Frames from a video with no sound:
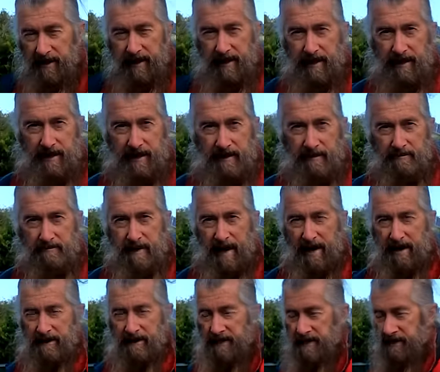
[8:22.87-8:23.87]
uh,
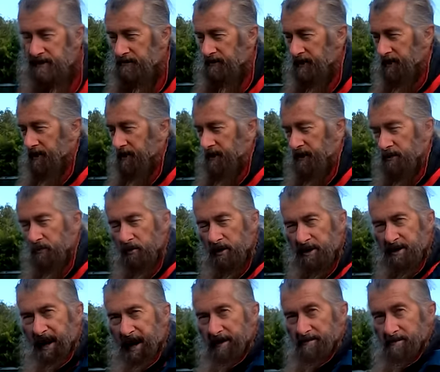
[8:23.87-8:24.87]
mechanism
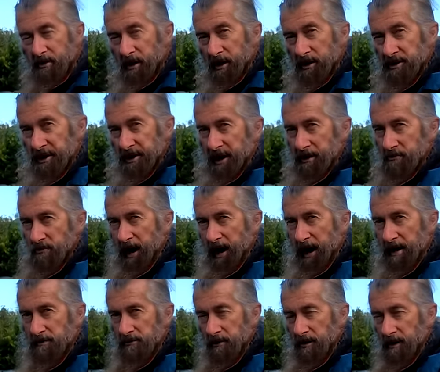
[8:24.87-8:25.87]
which had my
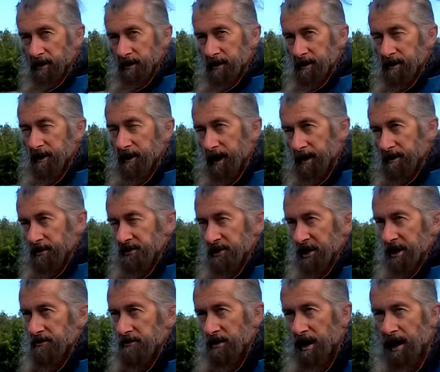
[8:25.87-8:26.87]
generator on. Now the
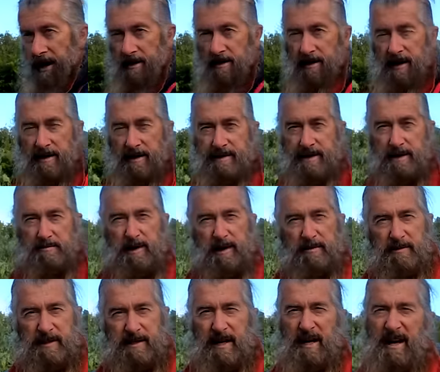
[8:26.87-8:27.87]
generator, I know some
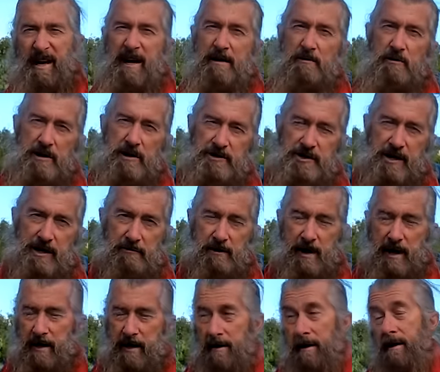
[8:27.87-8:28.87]
people say, oh, I don't want a
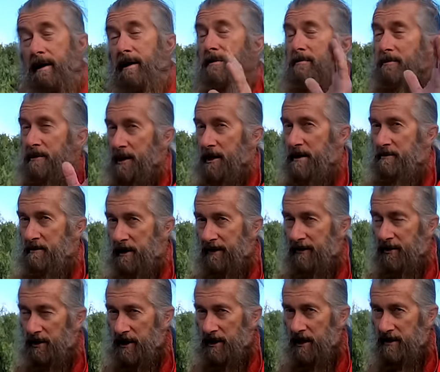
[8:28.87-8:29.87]
generator. Believe me, you've
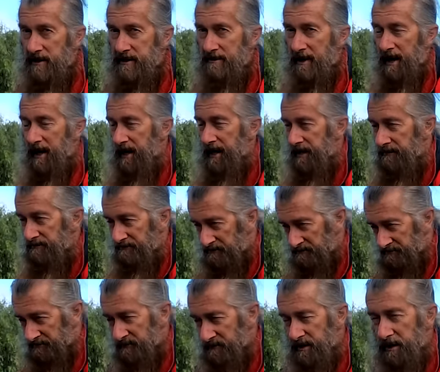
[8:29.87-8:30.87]
got loads of money,
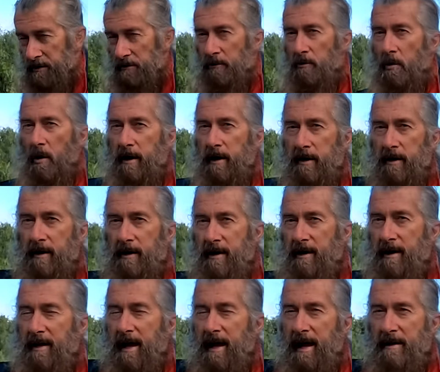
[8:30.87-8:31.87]
you will want it.
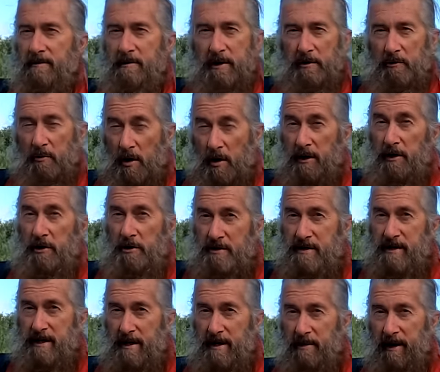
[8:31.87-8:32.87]
You will
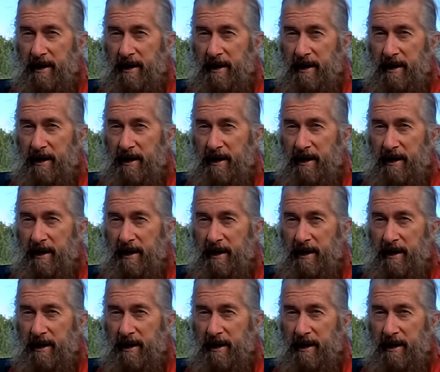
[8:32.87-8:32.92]
use it a